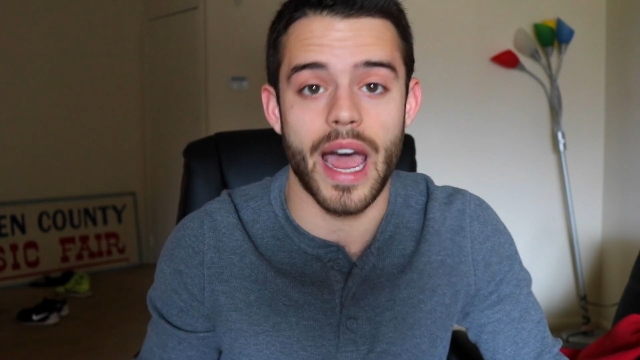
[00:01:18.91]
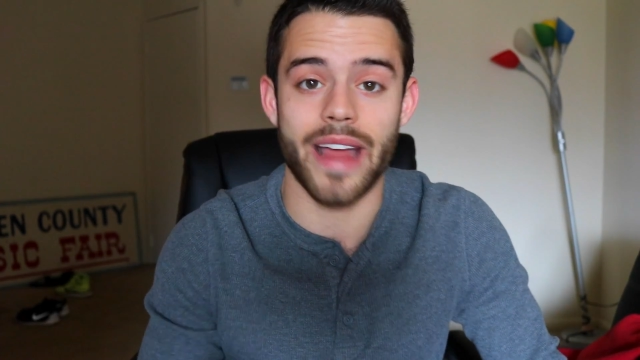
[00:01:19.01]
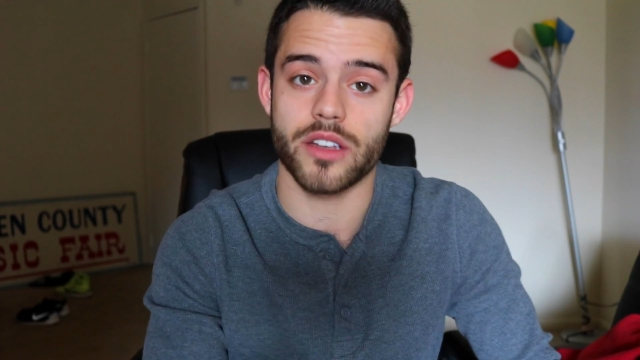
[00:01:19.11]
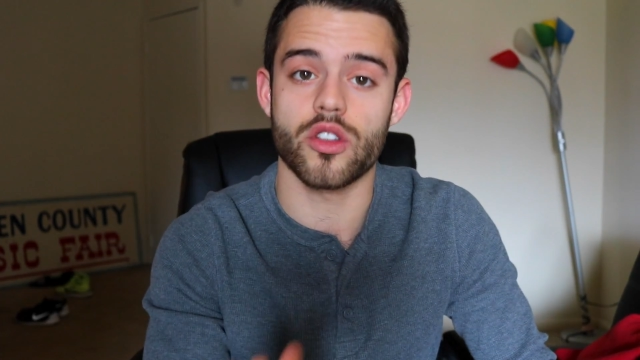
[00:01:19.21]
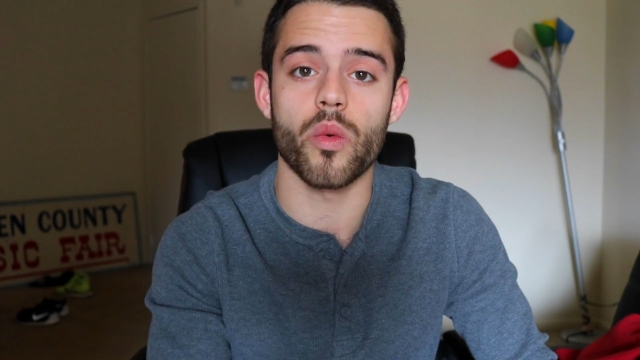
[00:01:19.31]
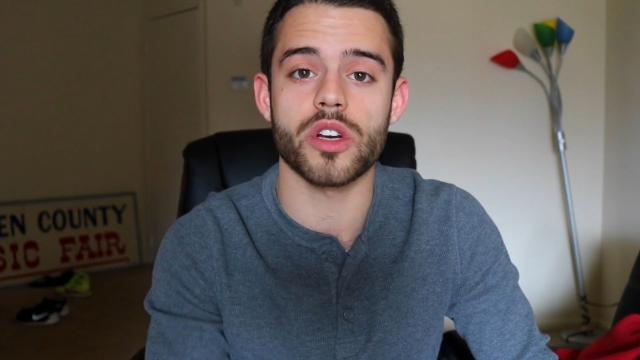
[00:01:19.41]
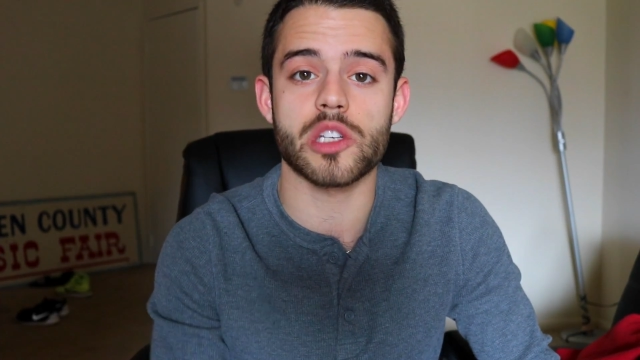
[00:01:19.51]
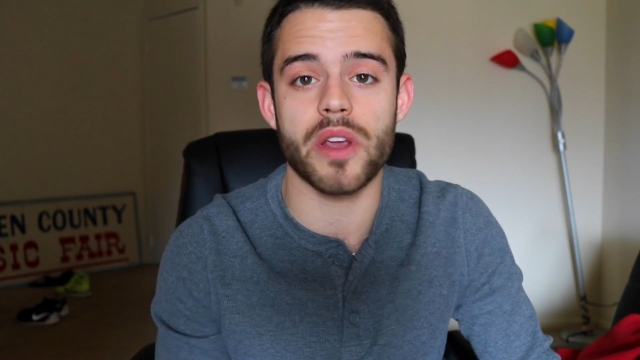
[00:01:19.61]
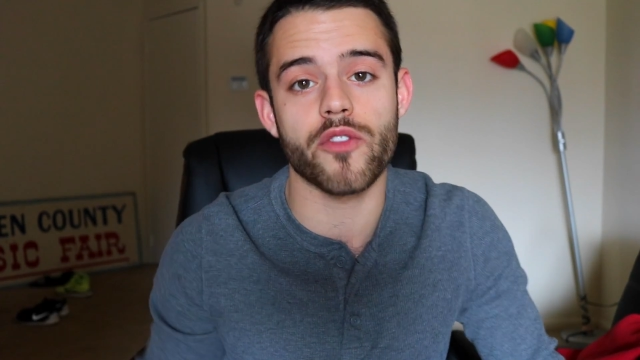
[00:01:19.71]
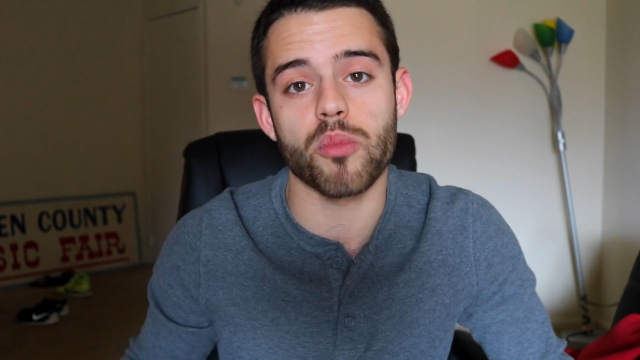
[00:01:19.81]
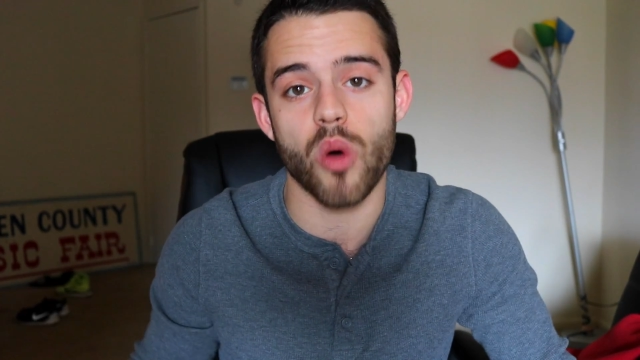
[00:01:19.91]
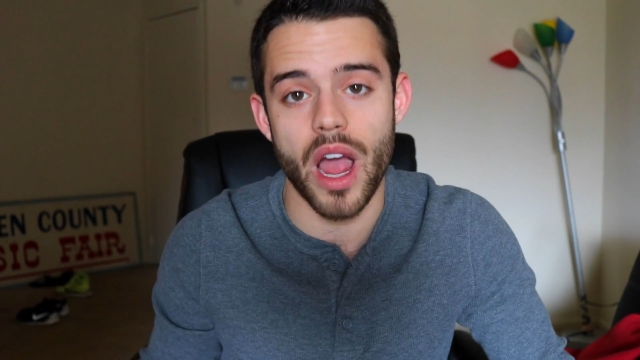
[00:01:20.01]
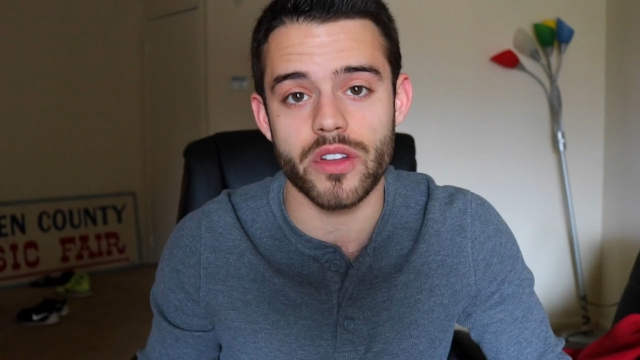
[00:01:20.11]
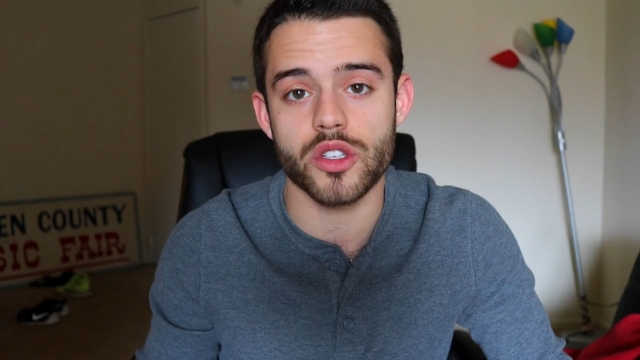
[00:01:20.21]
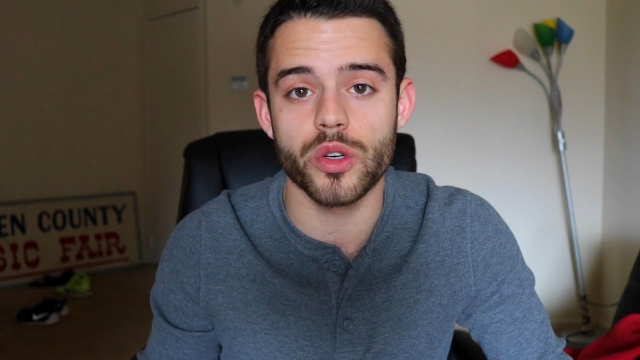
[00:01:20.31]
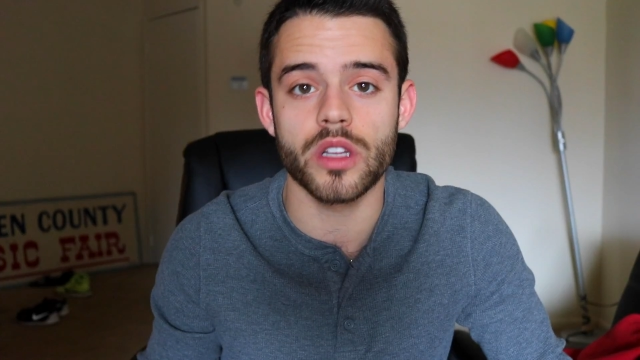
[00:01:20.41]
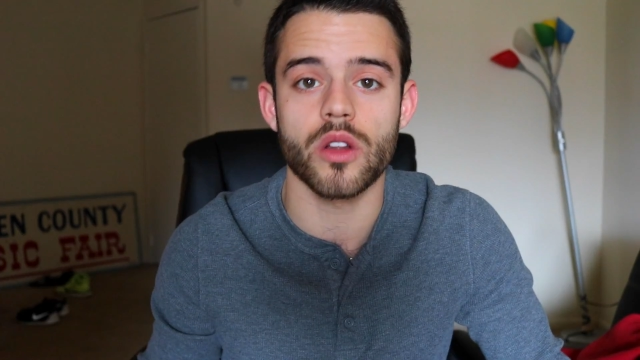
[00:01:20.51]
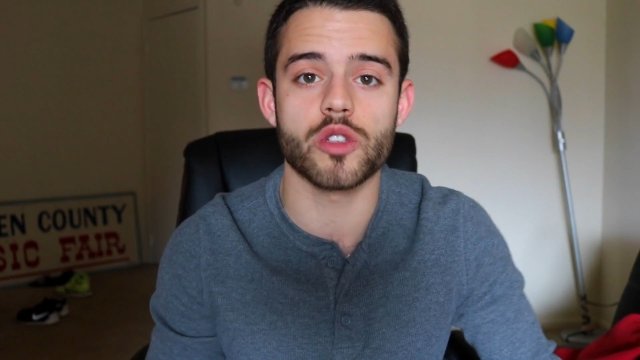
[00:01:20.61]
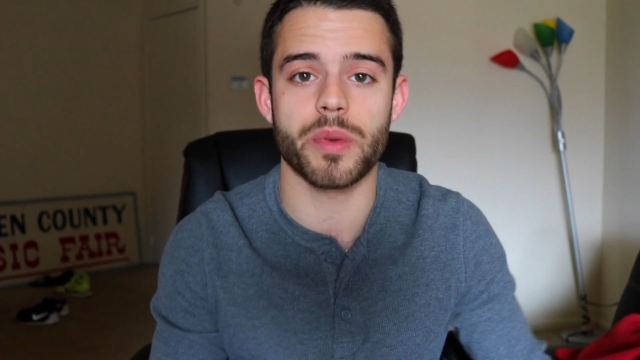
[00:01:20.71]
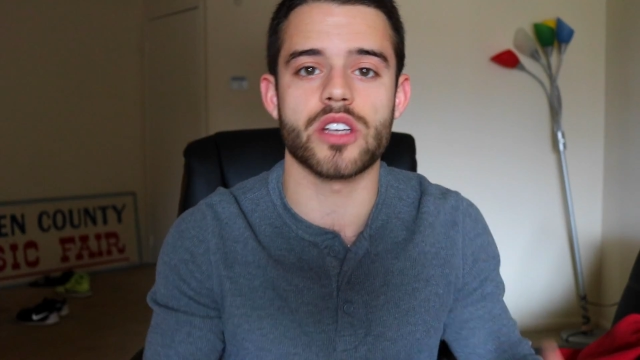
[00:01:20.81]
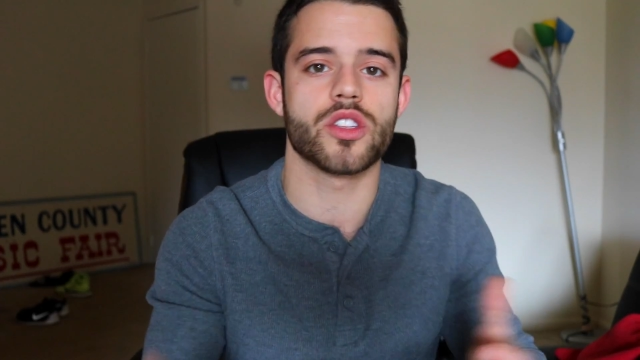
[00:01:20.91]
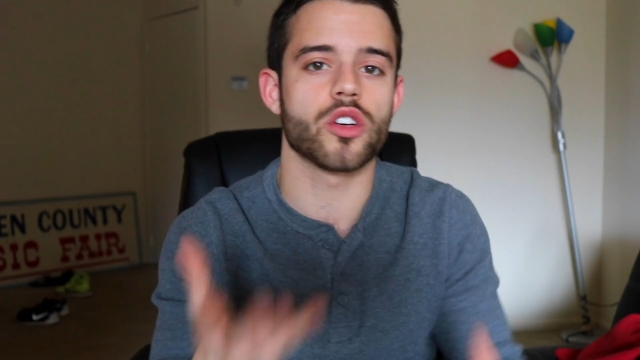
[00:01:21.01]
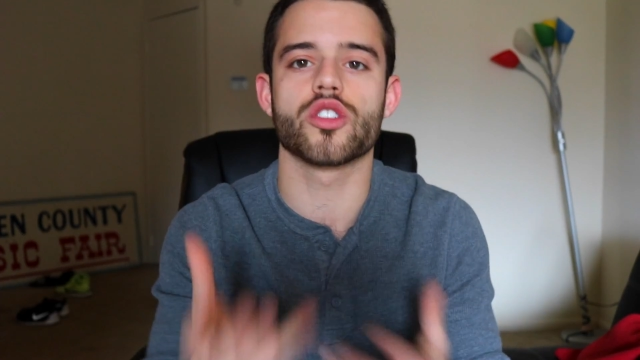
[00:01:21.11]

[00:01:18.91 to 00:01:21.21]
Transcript: I don't want to speak for private student loans because they're